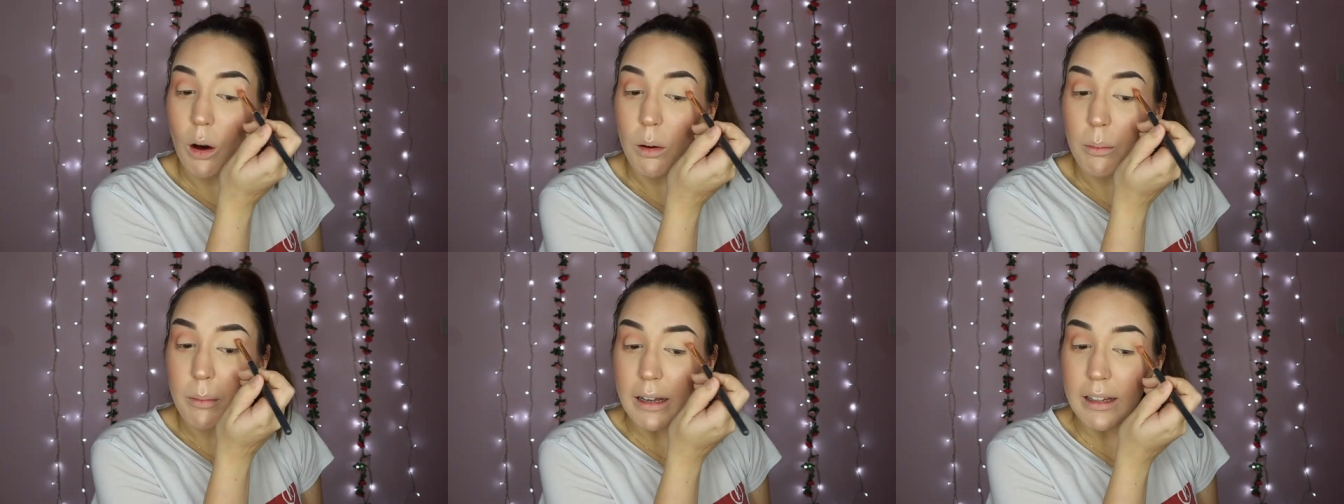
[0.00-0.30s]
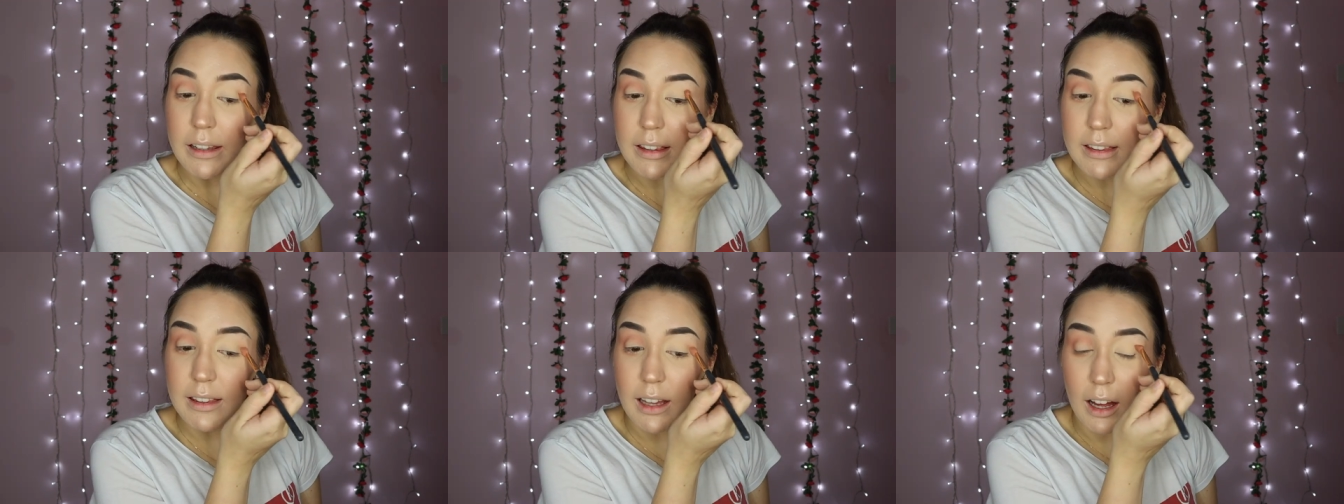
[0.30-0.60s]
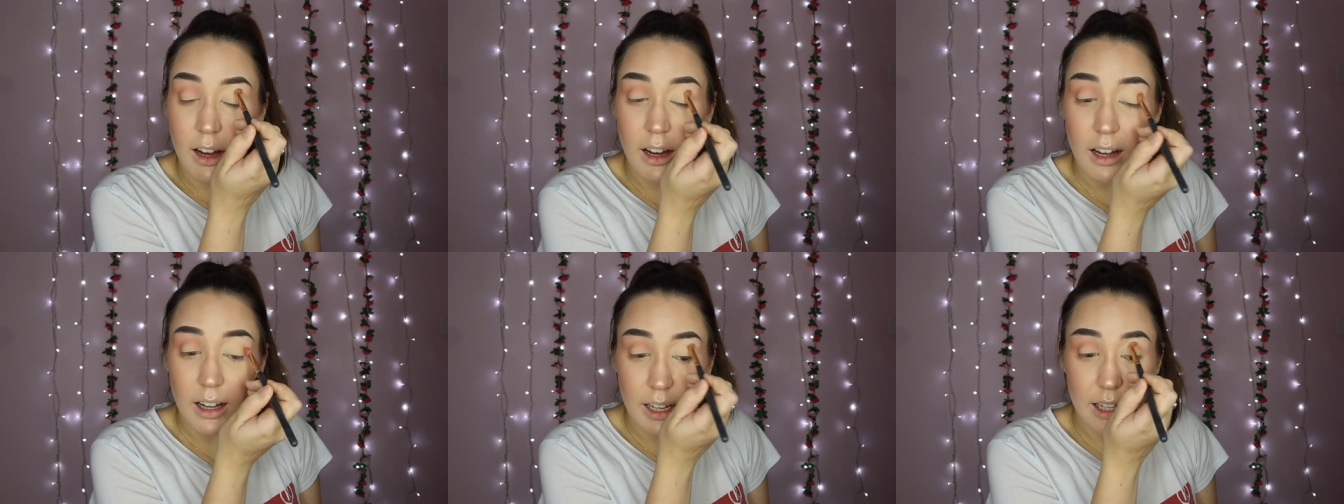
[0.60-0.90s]
on my
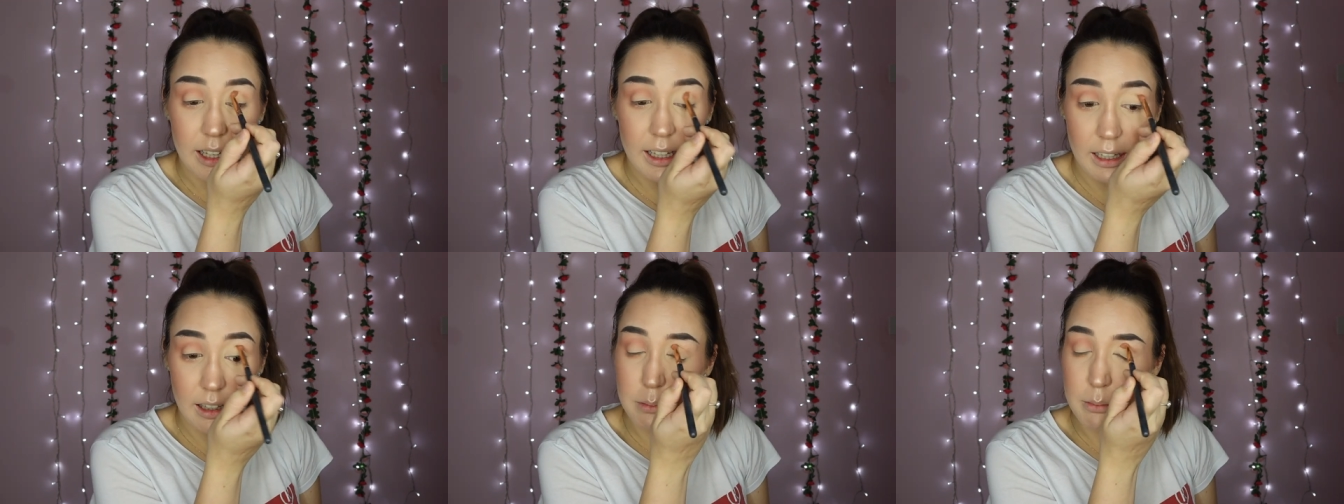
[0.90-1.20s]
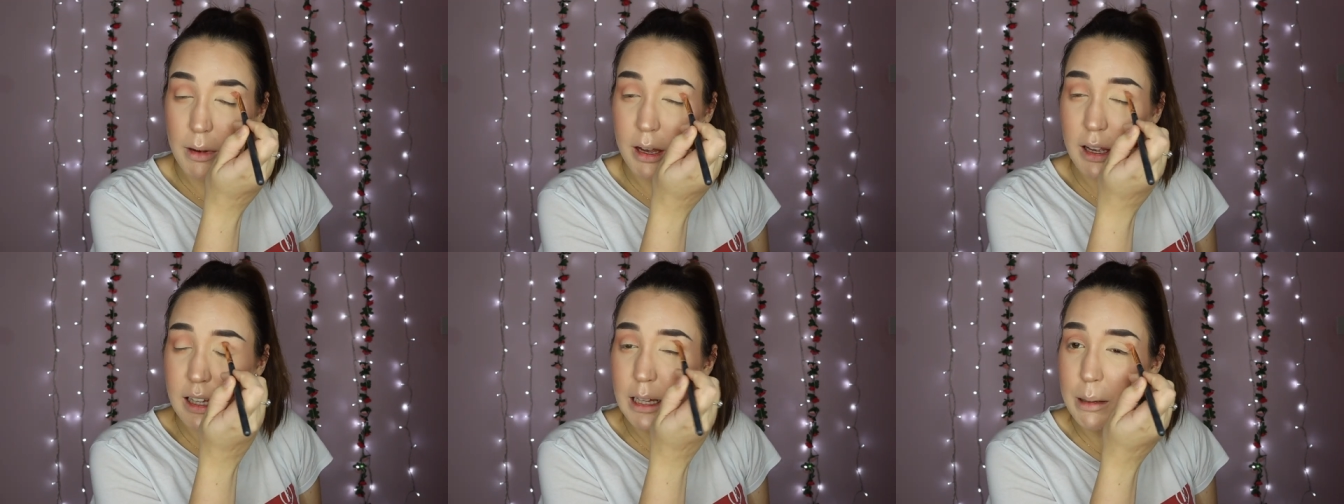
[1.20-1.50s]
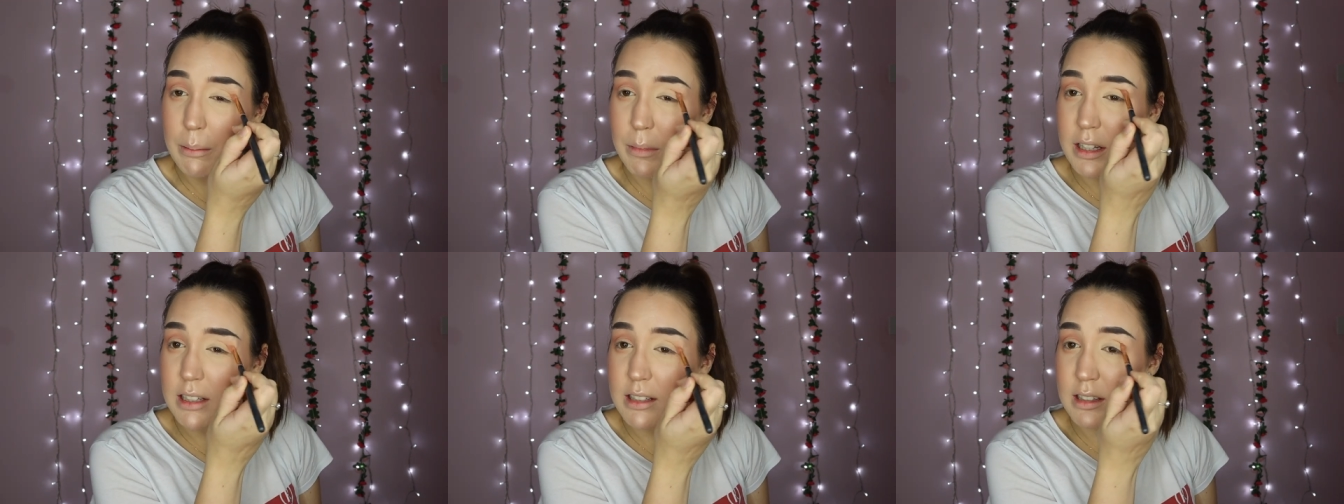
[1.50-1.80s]
thigh, mainly
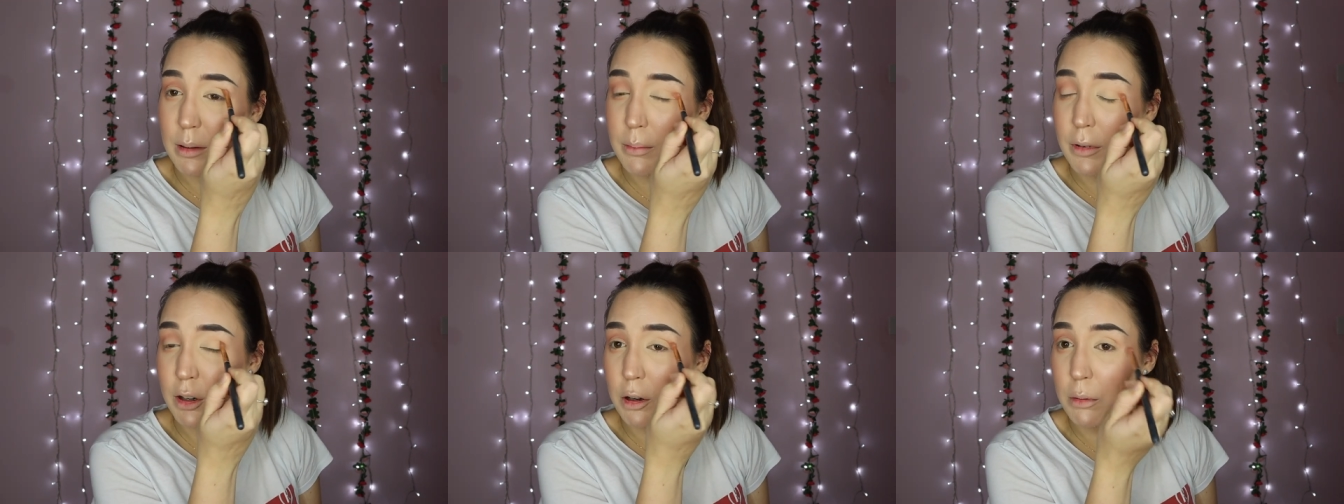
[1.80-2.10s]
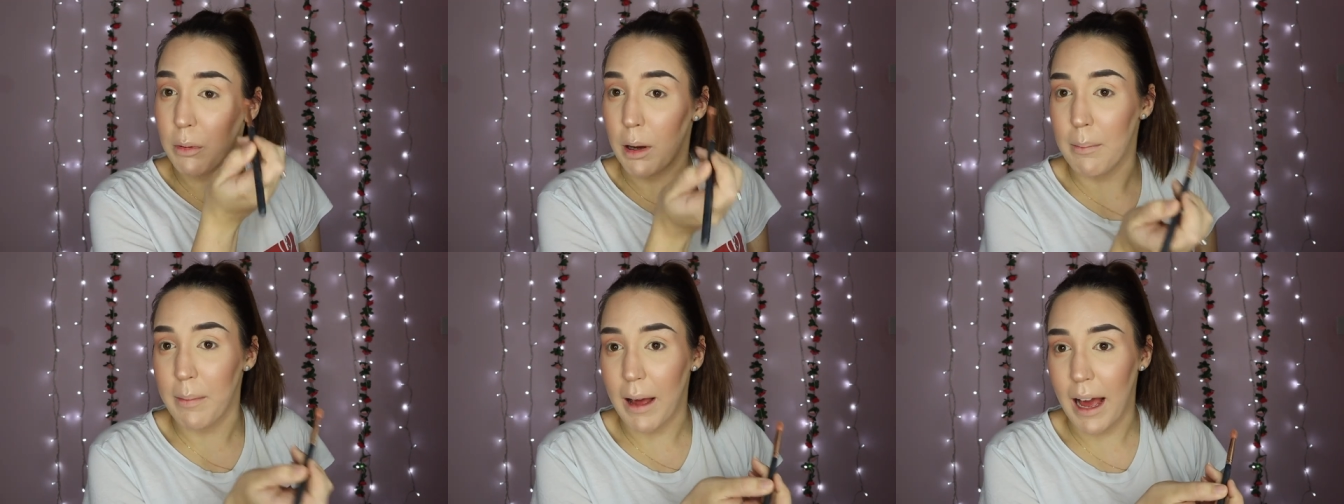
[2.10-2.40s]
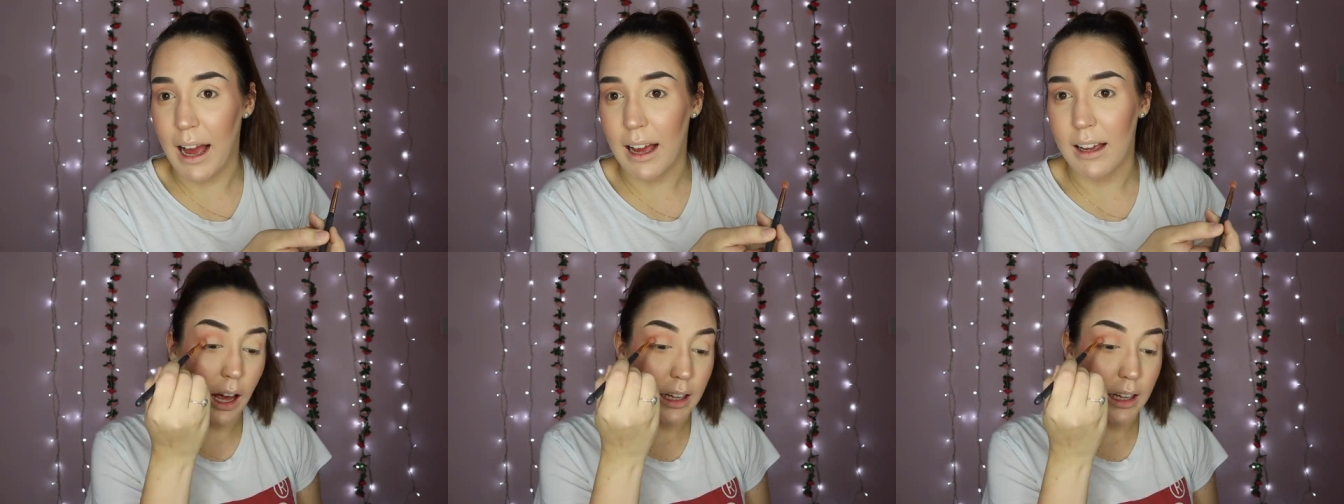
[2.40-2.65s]
my stomach or my back.